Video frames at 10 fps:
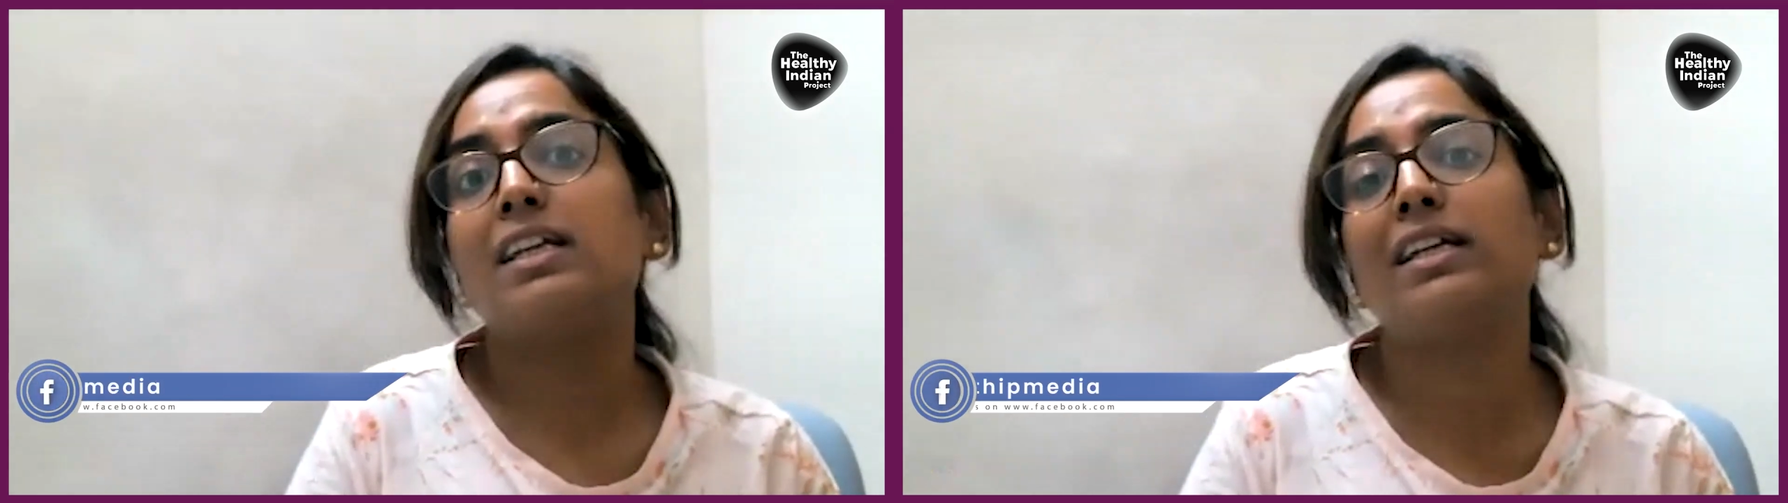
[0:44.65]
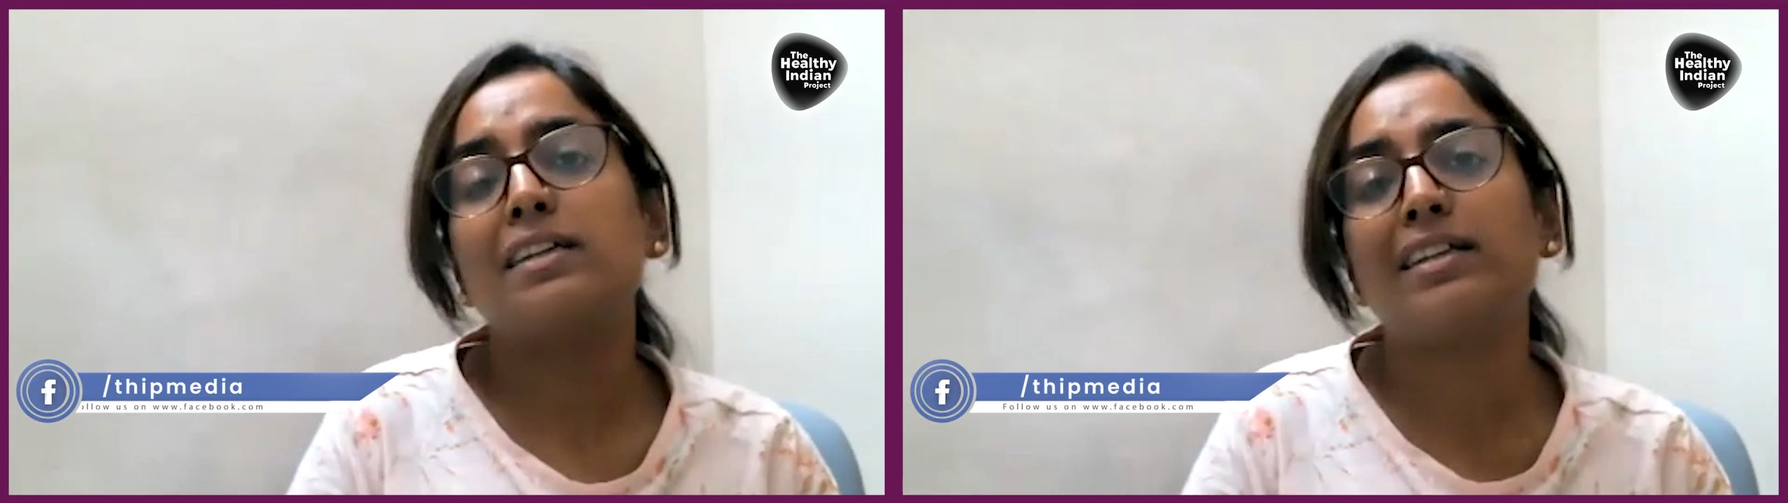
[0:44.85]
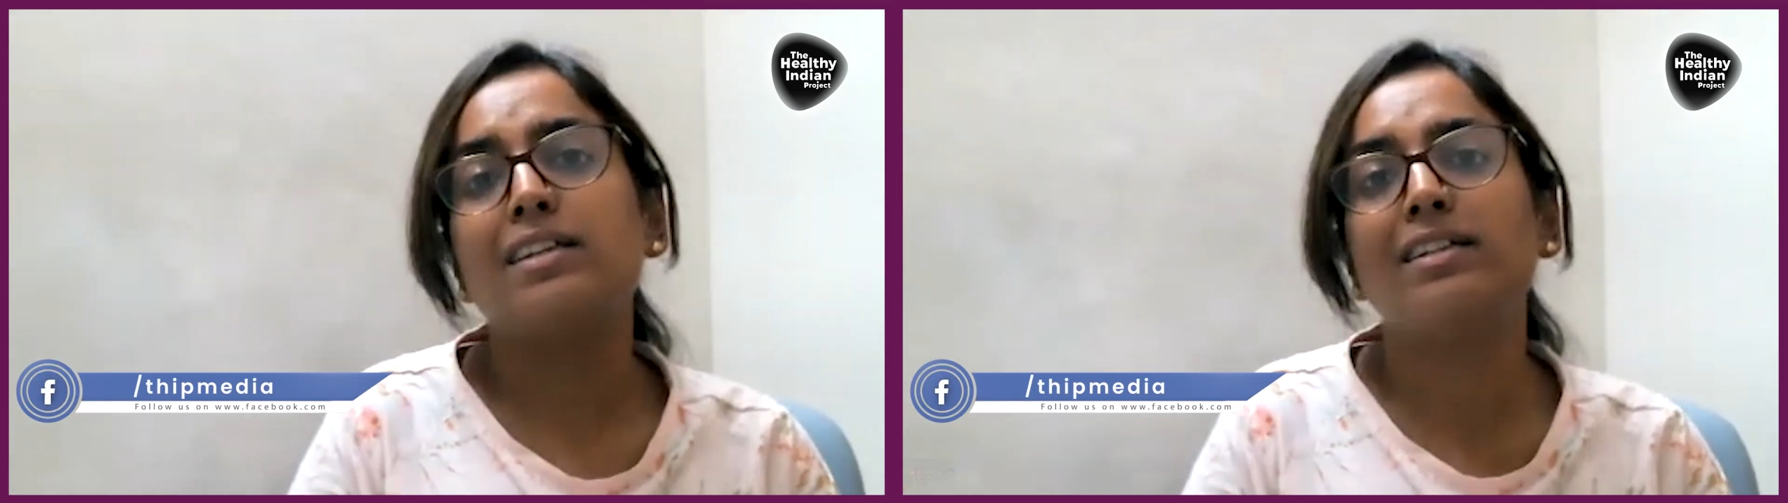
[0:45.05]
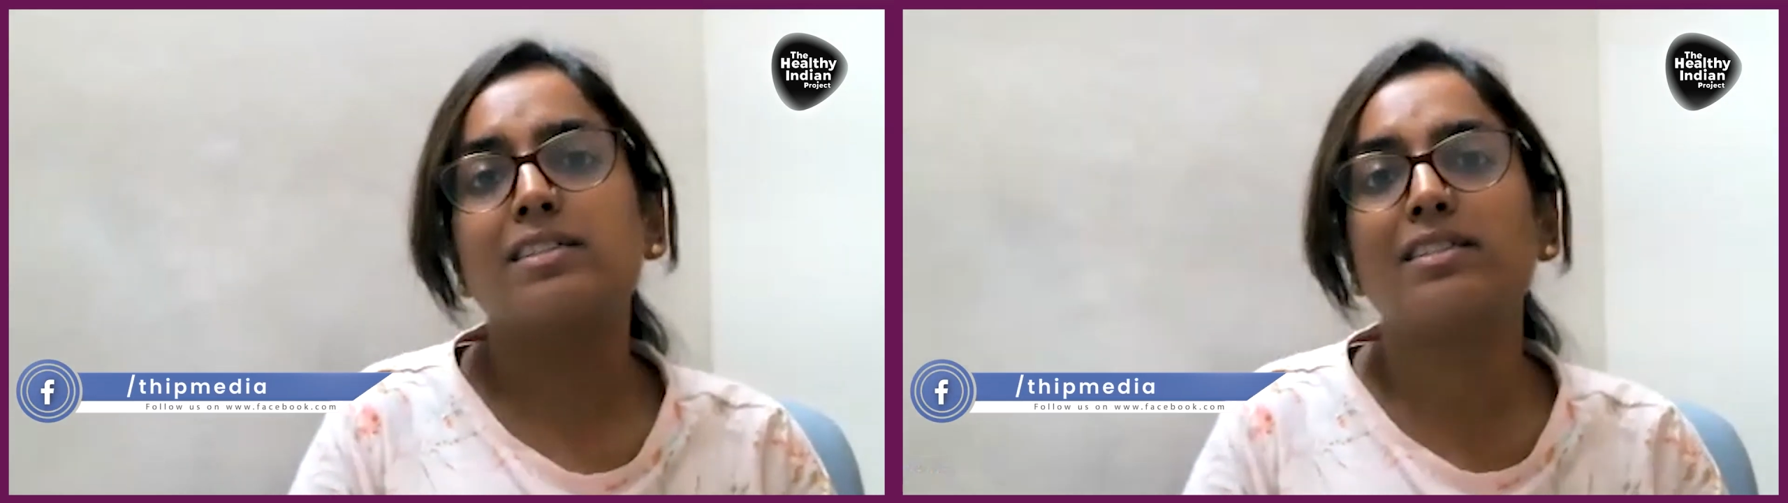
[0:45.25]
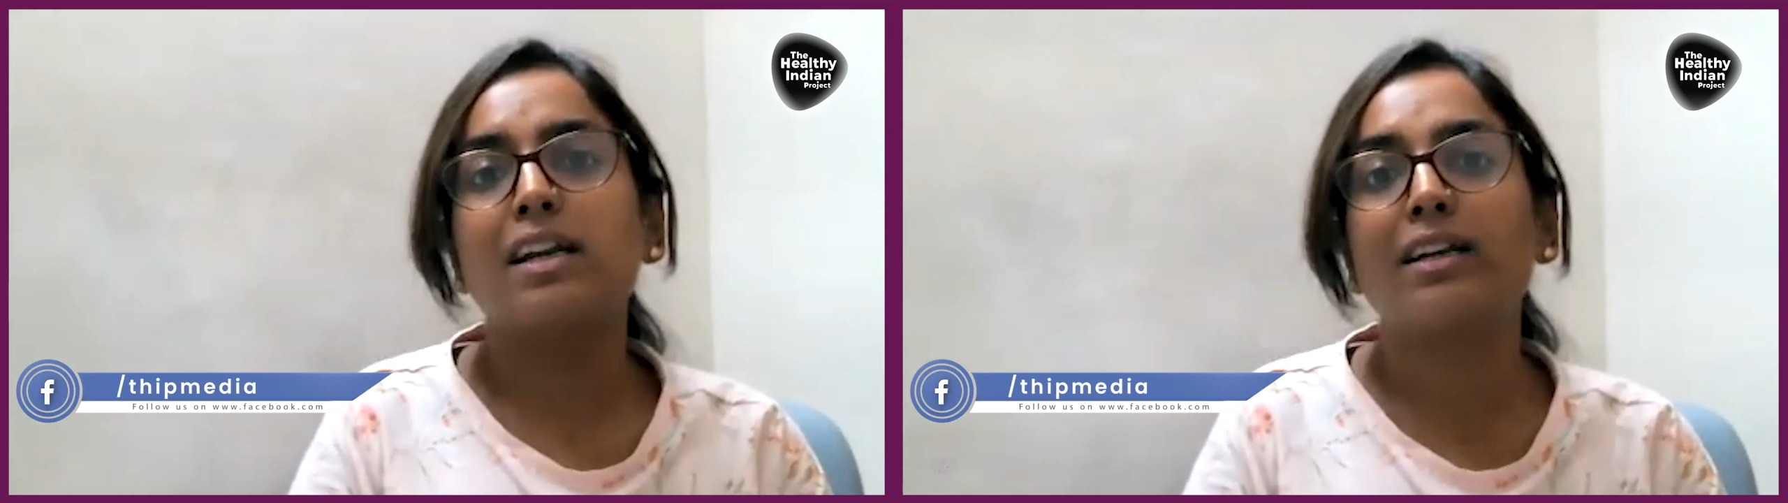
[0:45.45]

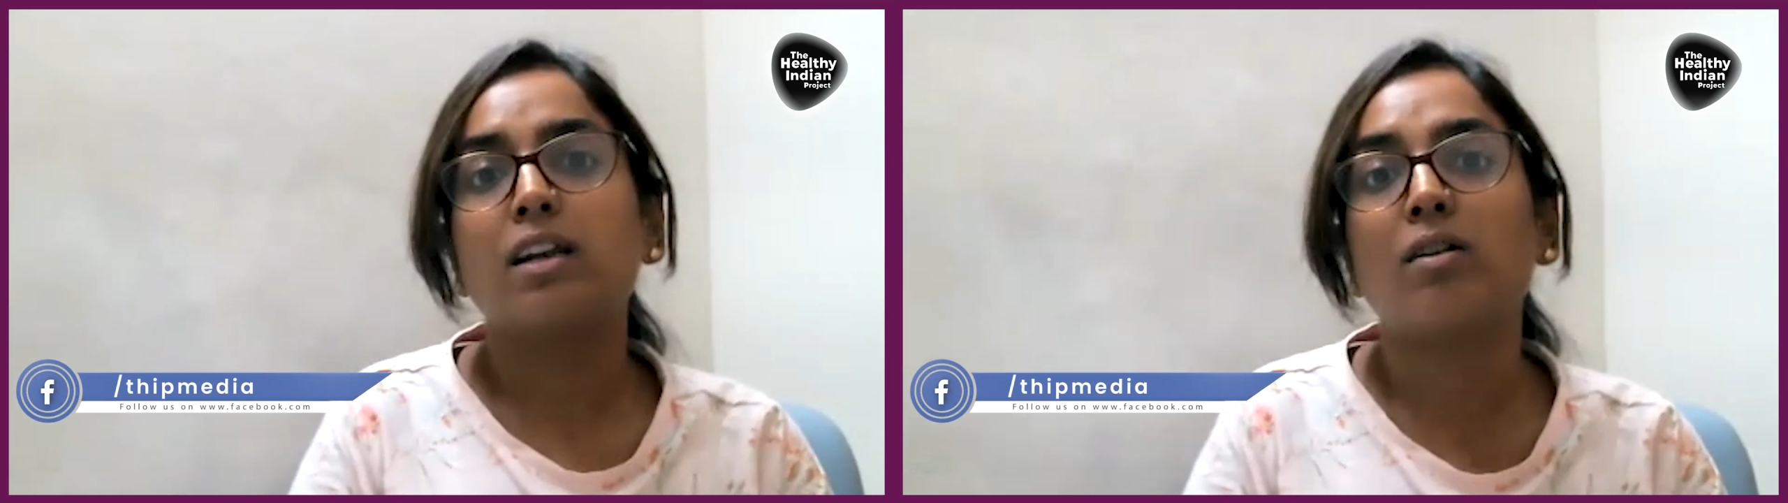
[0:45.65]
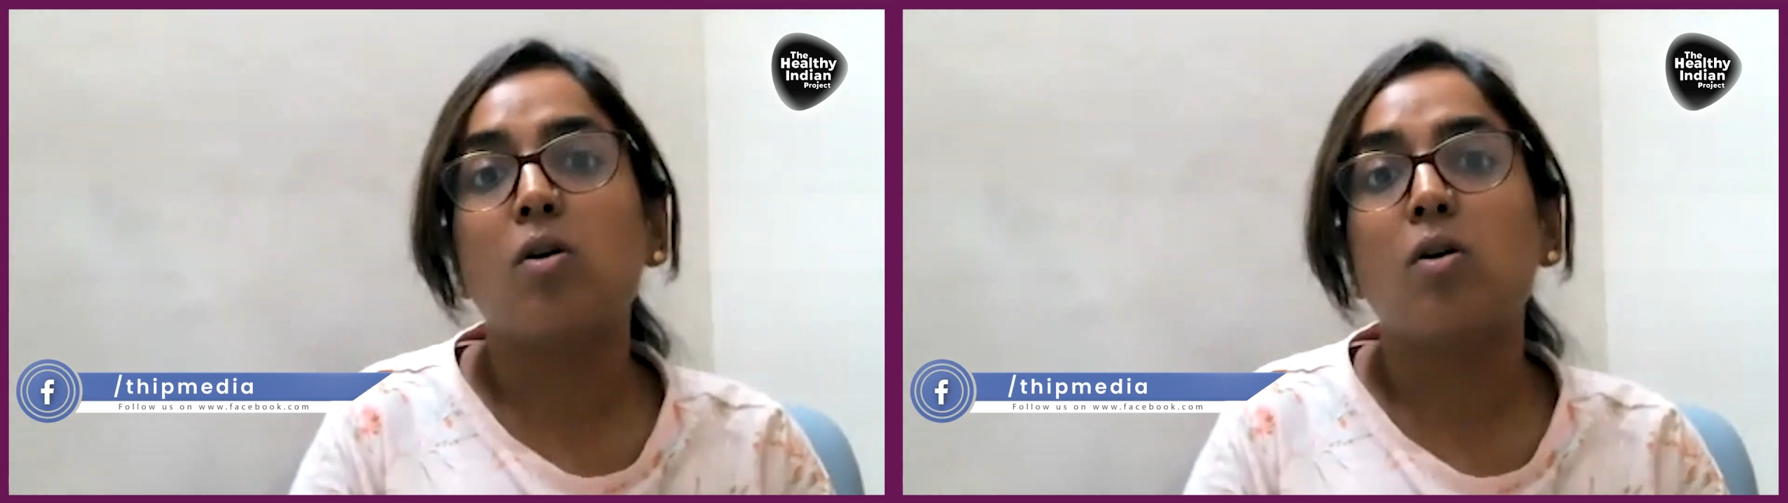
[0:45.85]
ingredients that can